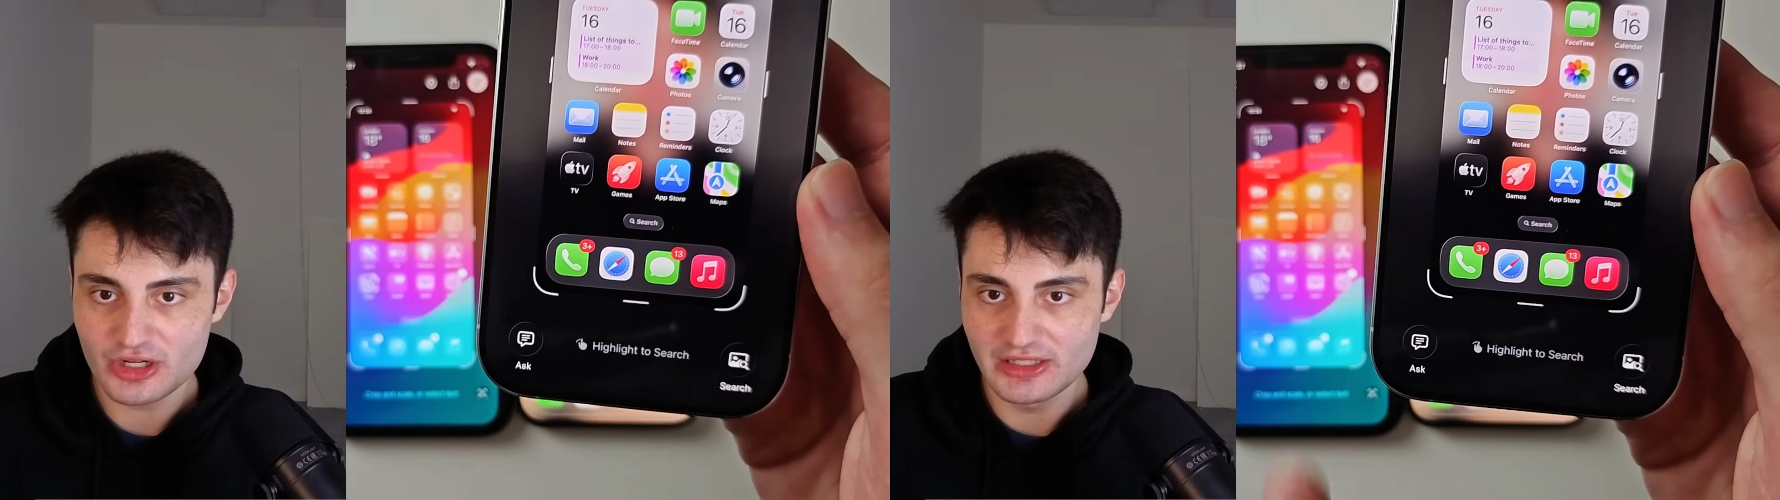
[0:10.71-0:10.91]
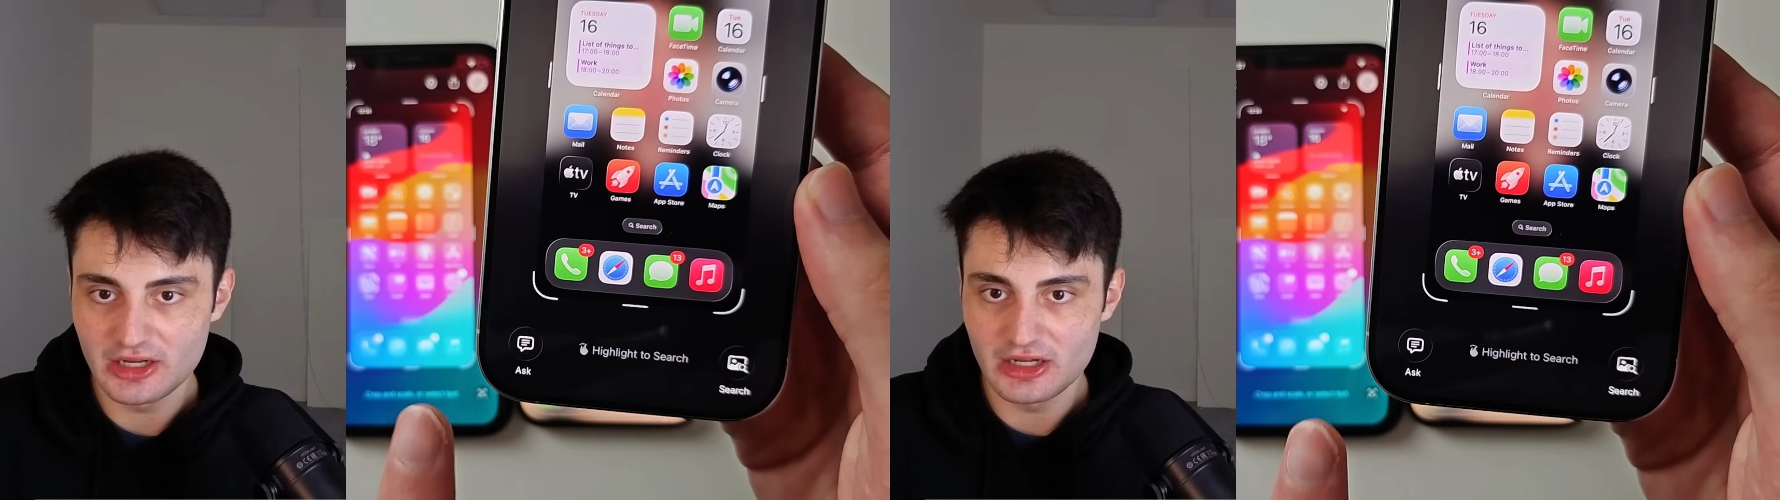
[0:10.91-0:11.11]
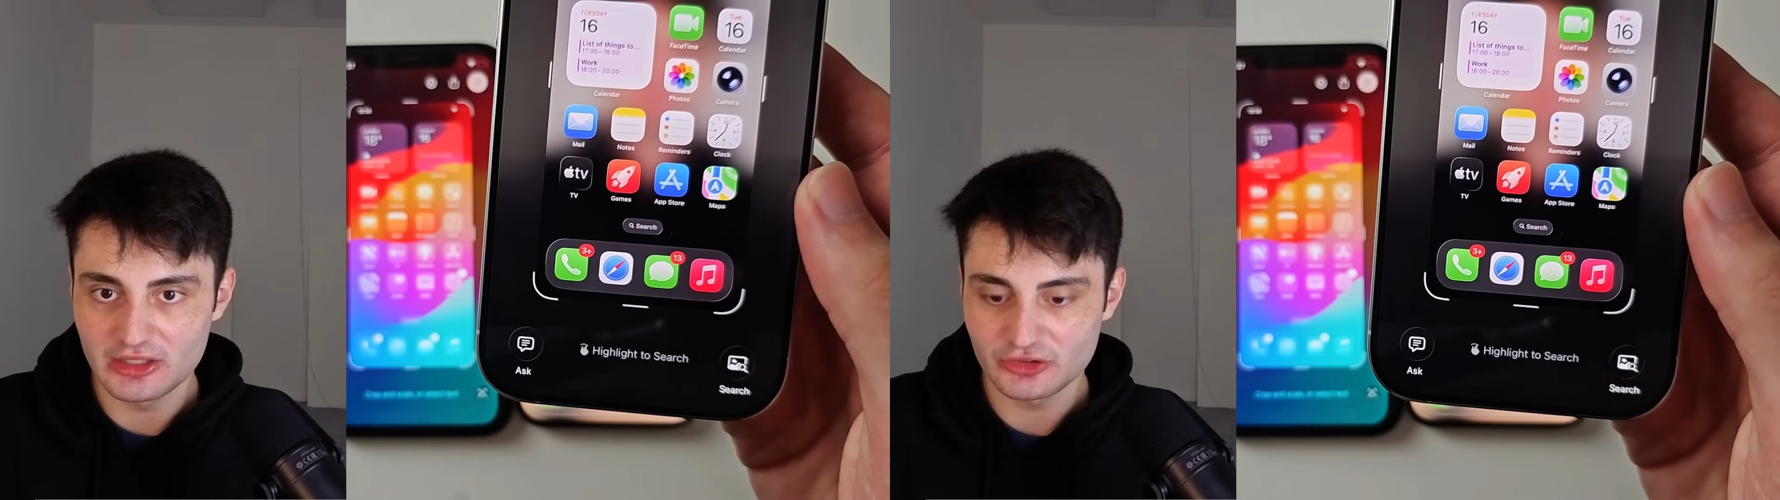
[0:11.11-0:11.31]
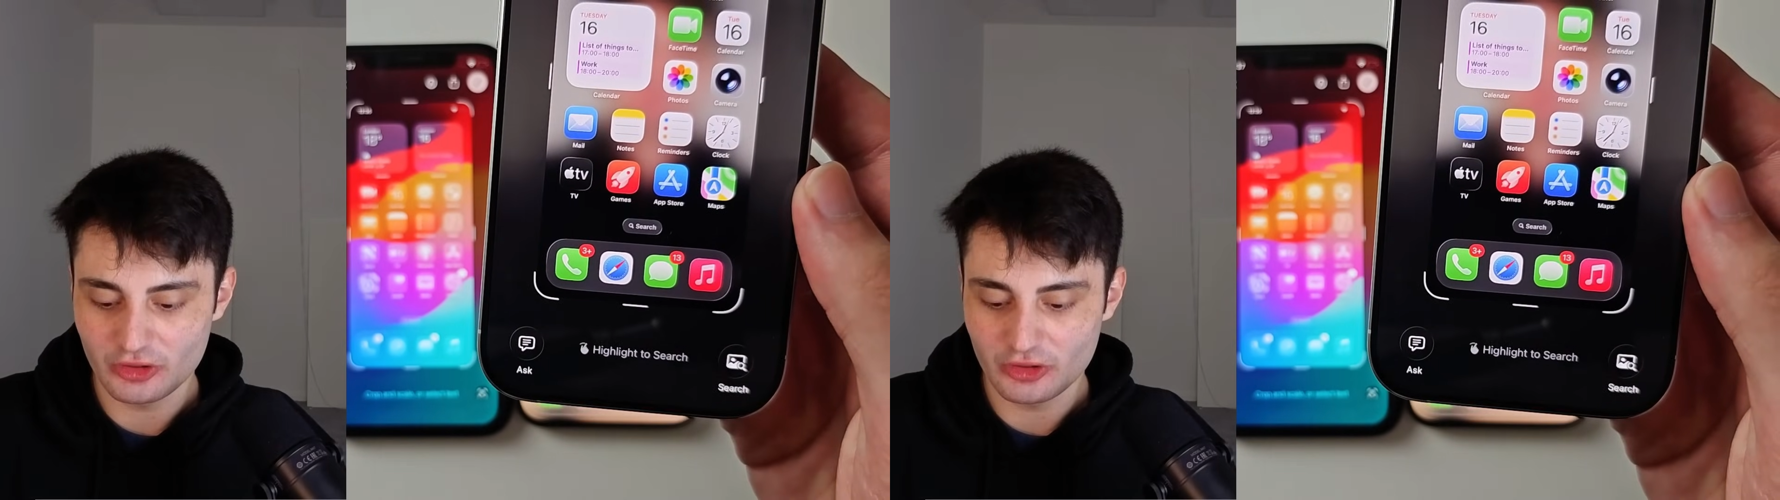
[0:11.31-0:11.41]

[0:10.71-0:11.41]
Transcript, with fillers: and ask